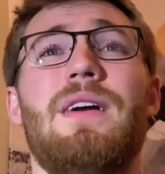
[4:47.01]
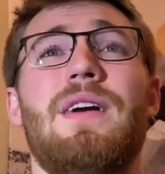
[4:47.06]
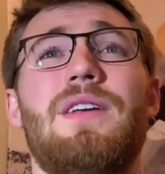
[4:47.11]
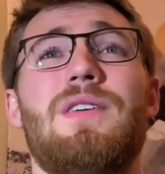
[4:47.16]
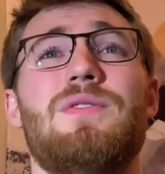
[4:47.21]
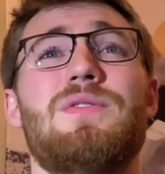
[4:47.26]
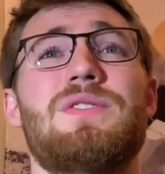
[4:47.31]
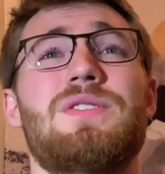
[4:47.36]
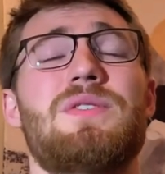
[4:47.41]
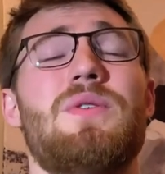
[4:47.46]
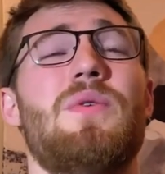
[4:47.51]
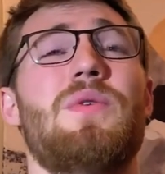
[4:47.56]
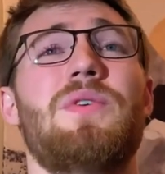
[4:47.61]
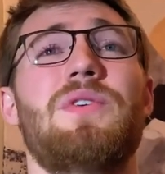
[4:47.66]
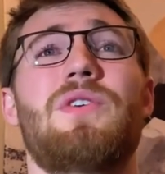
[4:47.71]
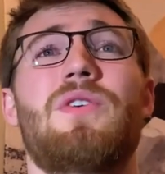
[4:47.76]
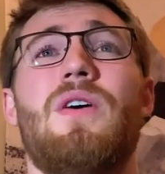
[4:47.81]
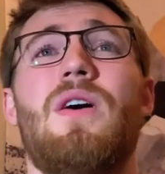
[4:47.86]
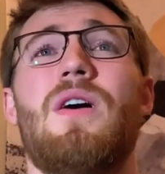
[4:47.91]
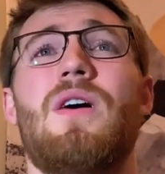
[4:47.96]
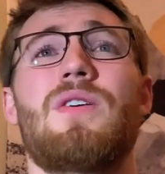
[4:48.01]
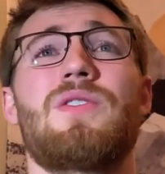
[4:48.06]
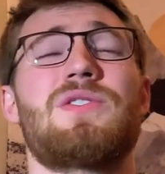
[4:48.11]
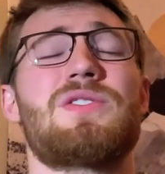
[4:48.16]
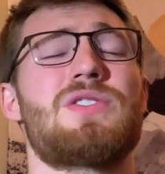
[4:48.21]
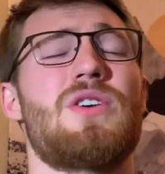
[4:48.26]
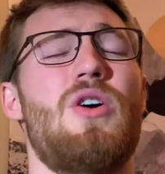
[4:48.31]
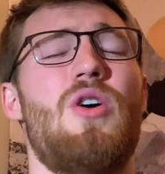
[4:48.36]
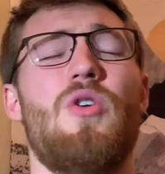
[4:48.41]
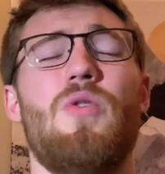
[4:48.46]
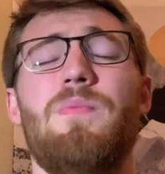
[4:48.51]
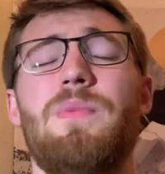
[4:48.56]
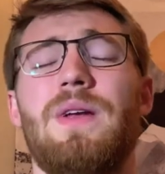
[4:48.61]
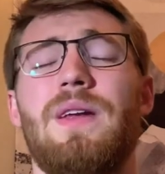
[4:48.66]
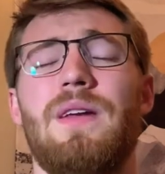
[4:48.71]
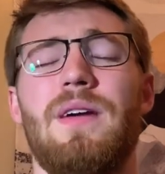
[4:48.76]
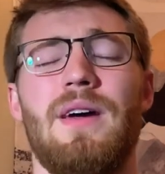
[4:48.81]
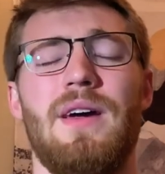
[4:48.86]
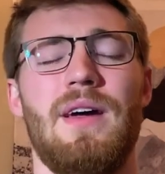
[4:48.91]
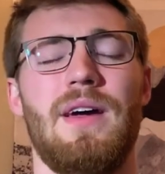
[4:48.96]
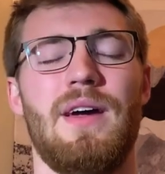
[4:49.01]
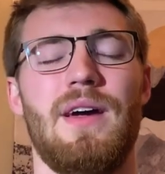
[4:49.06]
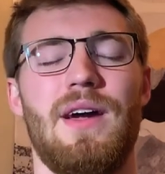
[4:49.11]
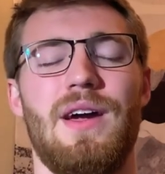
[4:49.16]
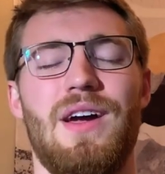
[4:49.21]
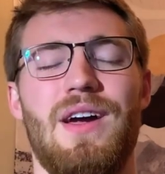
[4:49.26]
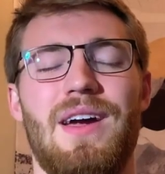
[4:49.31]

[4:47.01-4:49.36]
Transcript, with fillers: and your soul and your heart just open